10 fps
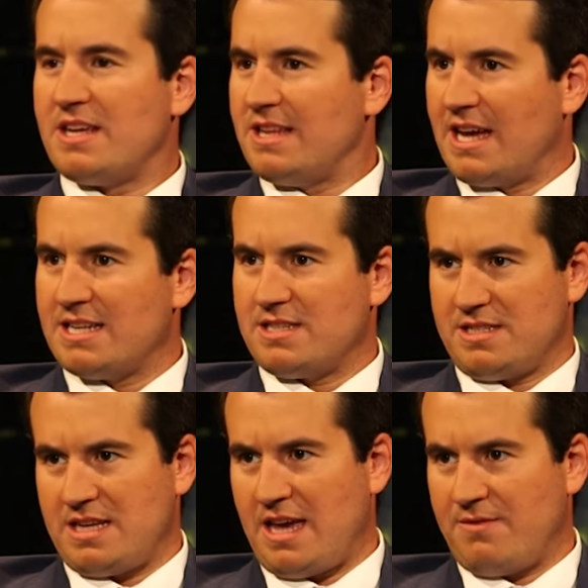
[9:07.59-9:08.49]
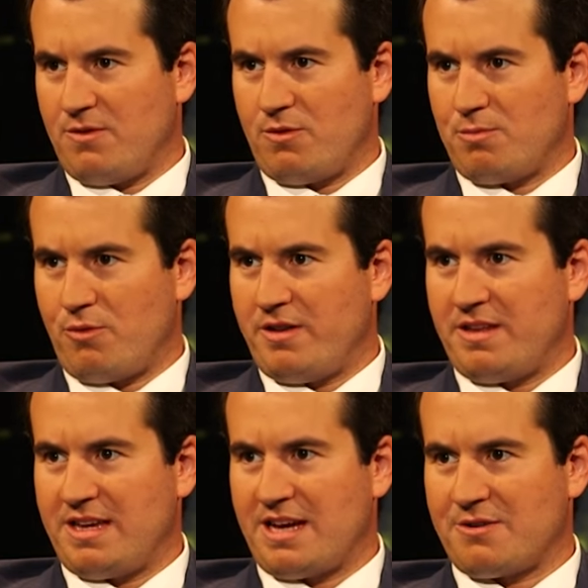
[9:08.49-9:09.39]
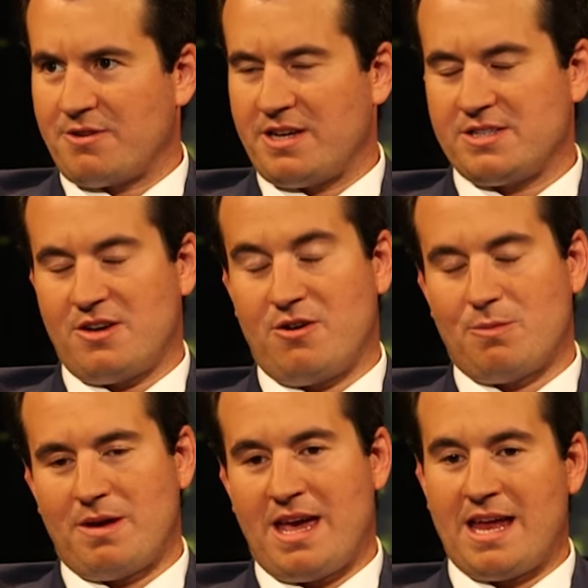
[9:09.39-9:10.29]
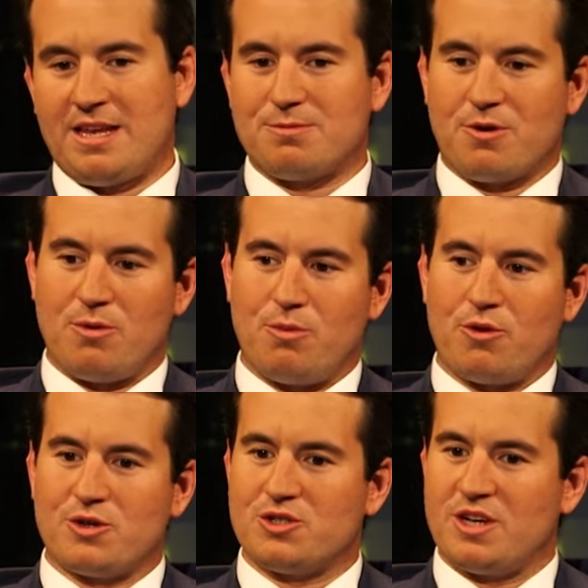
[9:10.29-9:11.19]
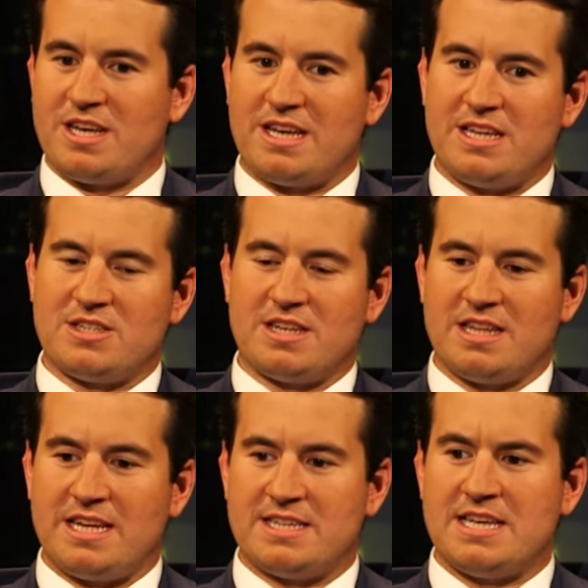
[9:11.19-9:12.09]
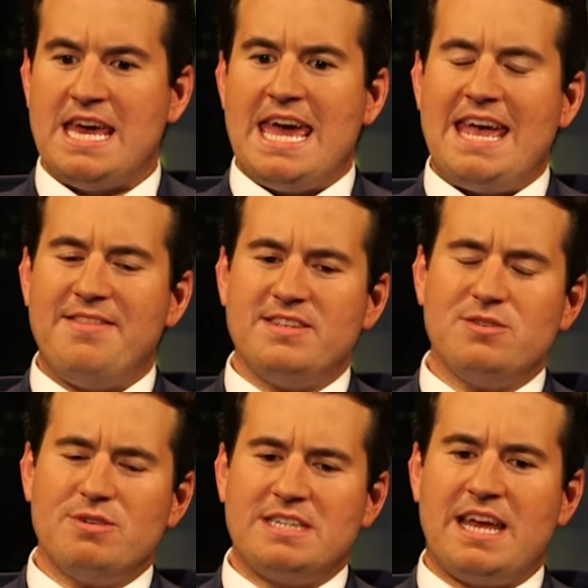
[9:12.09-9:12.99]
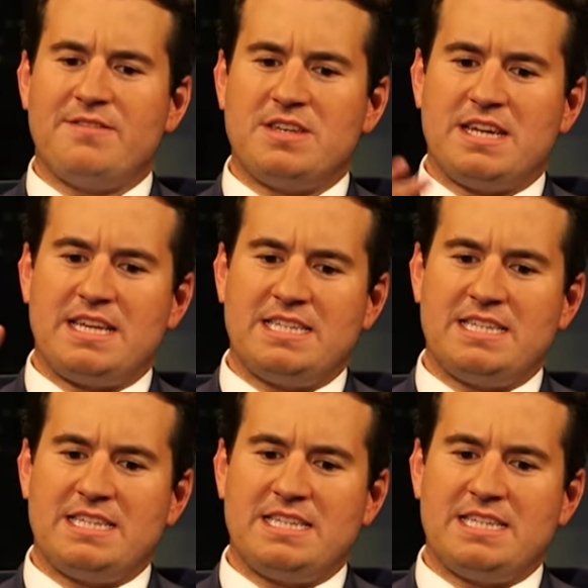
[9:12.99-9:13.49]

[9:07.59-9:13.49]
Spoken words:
He liked Dave at one point, and then he kind of realized, oh, man, he's pro-abortion and he's an elitist. And this is what Dave did.